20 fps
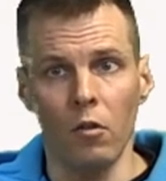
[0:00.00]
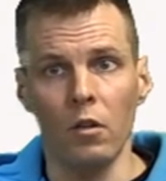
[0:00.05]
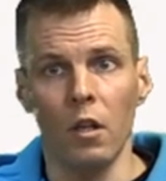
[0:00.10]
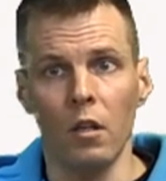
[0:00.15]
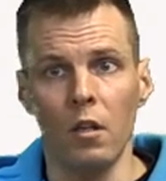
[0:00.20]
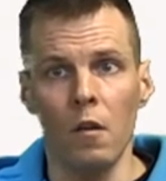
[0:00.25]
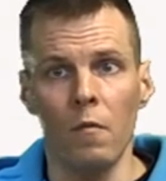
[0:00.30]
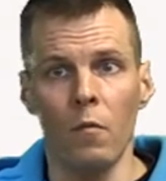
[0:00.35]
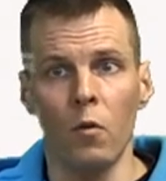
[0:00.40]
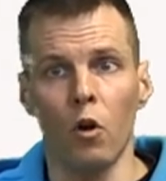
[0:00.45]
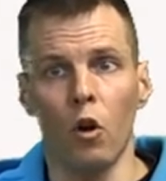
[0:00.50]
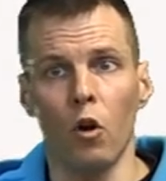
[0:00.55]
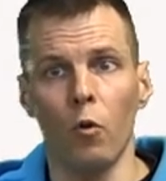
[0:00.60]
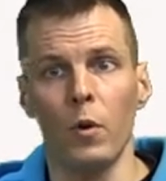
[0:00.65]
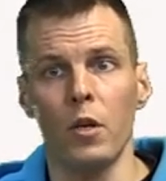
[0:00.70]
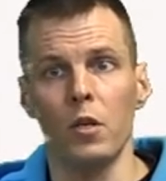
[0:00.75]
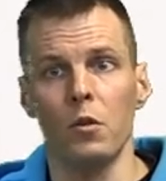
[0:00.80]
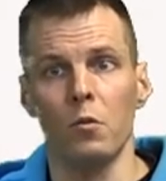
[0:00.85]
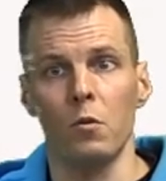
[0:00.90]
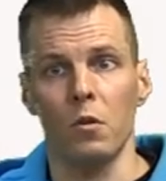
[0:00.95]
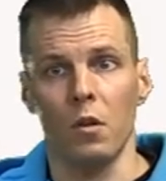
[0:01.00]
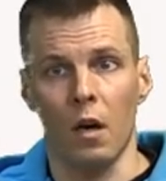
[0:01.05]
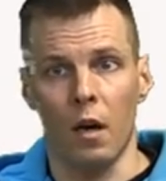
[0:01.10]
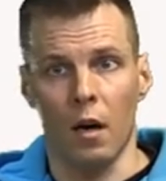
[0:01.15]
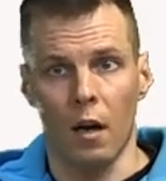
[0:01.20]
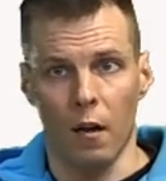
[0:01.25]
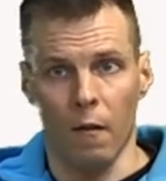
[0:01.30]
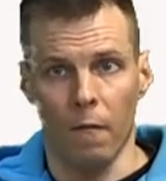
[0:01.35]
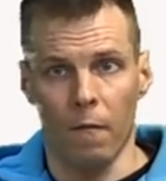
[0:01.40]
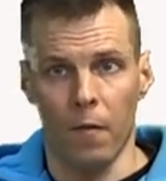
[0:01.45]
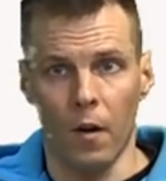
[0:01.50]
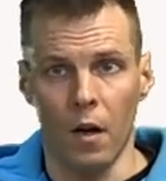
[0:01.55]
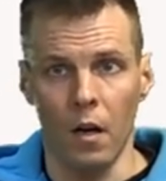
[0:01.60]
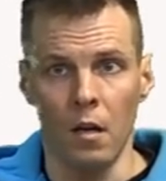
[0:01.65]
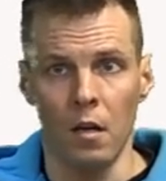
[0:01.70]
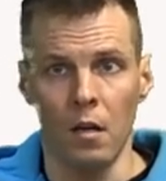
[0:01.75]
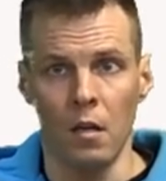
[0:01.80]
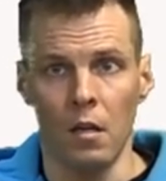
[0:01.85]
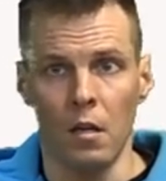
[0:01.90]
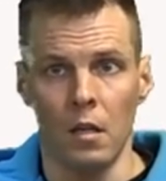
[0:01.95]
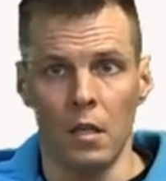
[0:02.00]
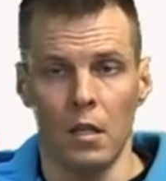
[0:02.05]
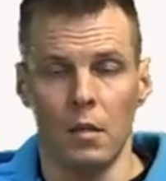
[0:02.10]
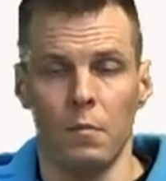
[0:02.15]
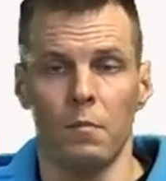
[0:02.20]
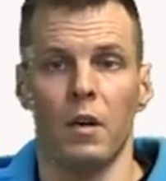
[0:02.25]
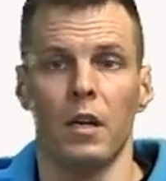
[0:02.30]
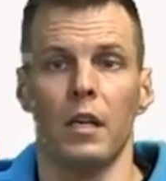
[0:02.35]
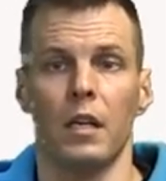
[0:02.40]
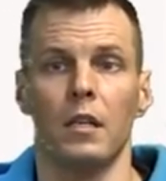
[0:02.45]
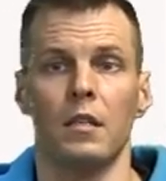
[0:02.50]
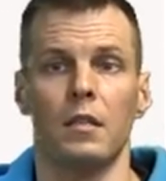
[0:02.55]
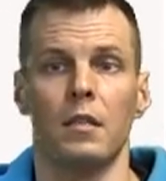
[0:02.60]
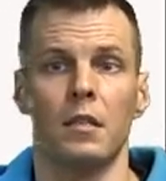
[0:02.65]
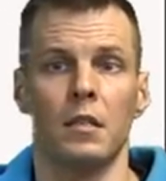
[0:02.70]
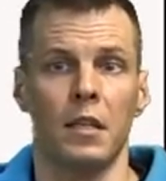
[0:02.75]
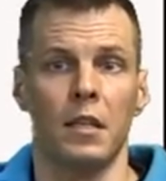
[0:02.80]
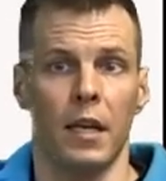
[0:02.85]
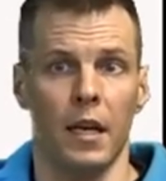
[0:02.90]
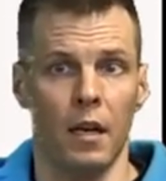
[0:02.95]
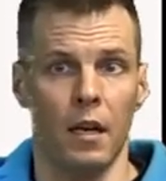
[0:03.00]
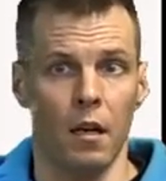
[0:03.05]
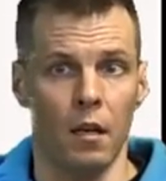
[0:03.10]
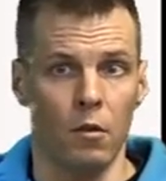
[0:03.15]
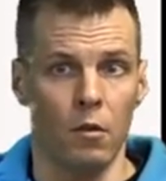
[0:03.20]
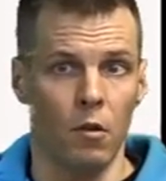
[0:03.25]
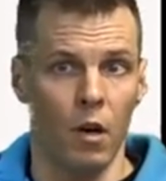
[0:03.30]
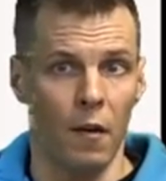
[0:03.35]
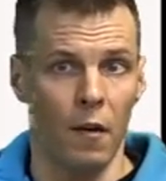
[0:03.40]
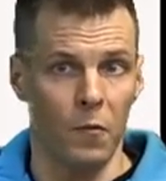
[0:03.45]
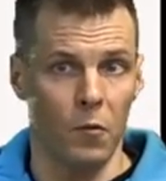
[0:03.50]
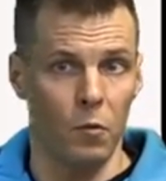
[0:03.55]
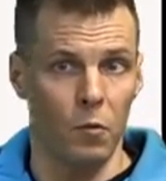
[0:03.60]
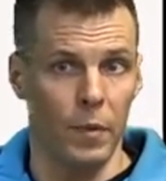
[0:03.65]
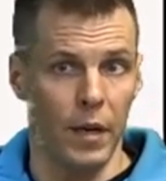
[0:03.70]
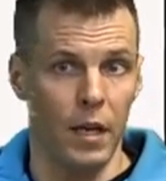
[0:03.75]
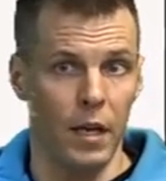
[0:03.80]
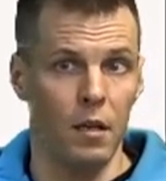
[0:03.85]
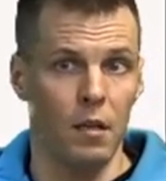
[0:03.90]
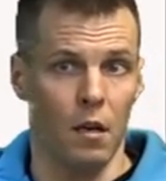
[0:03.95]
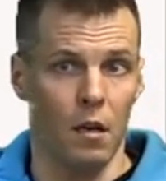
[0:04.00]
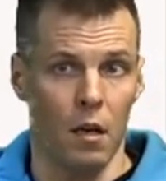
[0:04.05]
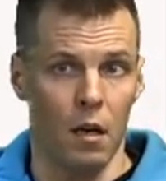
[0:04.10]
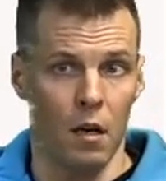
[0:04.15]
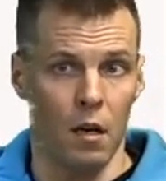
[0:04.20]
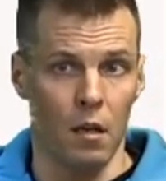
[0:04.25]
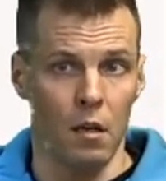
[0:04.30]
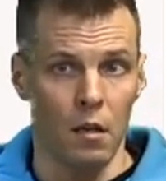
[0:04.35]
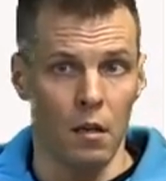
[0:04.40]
that you would always use alpha, but instead you have to make a